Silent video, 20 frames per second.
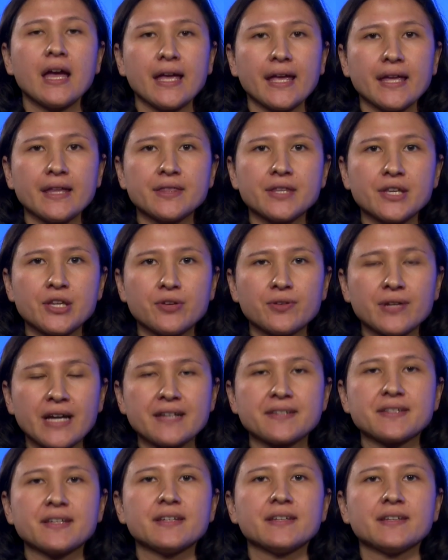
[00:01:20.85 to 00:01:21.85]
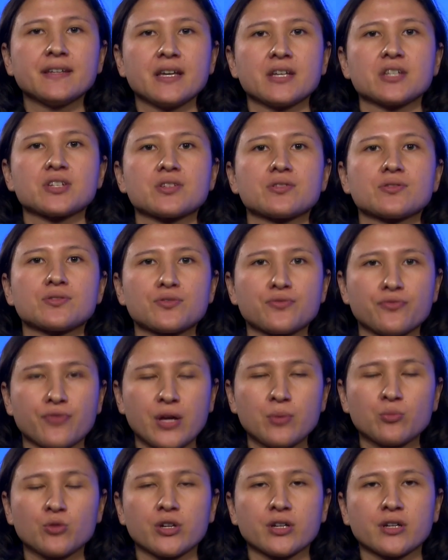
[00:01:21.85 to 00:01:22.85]
in the United Nations
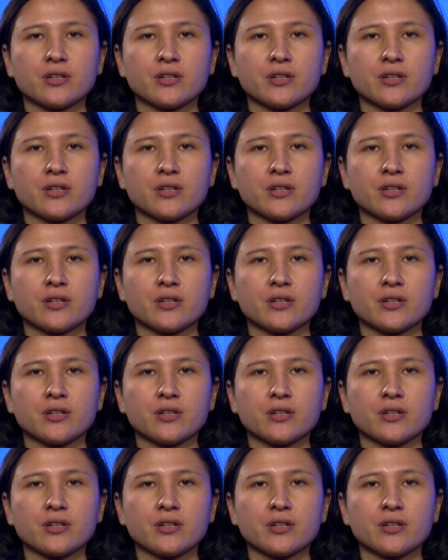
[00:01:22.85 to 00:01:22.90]
Framework